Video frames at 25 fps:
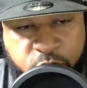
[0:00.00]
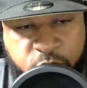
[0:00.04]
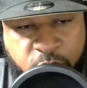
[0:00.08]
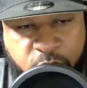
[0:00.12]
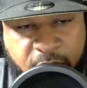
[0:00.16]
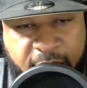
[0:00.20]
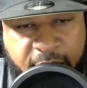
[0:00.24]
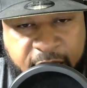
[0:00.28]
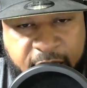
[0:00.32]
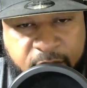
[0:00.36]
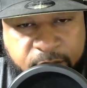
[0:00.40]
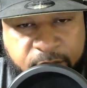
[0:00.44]
who a
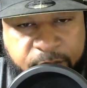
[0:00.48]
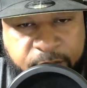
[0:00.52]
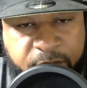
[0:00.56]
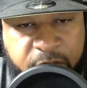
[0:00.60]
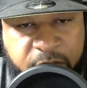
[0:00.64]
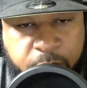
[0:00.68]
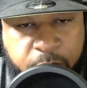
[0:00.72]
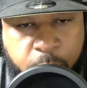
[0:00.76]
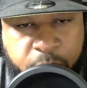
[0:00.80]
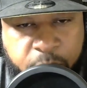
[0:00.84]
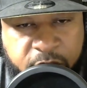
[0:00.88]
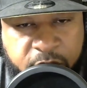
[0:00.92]
lot of
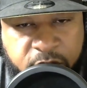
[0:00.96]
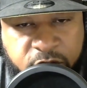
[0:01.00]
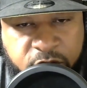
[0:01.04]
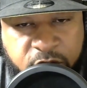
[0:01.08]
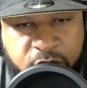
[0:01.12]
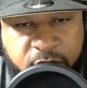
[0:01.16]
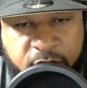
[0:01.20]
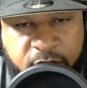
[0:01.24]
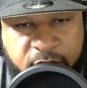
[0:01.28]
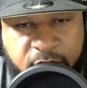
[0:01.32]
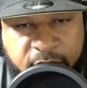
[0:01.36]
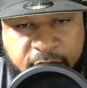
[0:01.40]
people
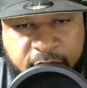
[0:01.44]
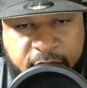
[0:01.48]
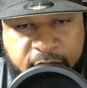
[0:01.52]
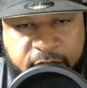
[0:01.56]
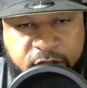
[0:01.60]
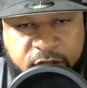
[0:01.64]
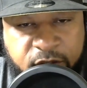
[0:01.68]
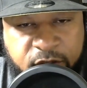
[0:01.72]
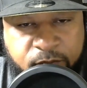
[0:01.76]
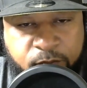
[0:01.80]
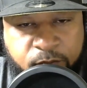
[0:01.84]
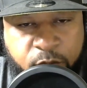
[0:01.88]
pencil in there.
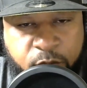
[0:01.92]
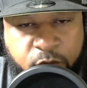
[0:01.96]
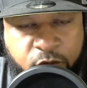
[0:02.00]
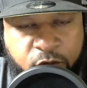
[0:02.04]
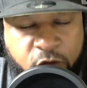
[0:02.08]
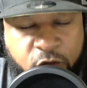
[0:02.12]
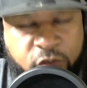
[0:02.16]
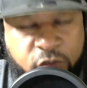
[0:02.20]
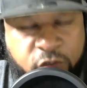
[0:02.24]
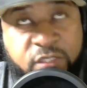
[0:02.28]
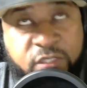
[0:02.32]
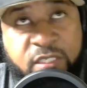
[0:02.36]
And of
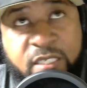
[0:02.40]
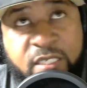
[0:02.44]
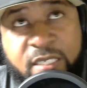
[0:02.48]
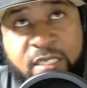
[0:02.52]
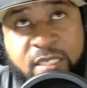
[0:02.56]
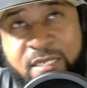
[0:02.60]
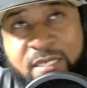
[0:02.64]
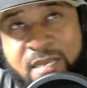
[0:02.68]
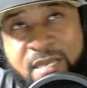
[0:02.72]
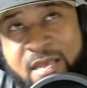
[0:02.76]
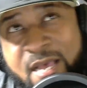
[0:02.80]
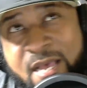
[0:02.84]
course,
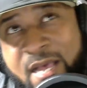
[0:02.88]
the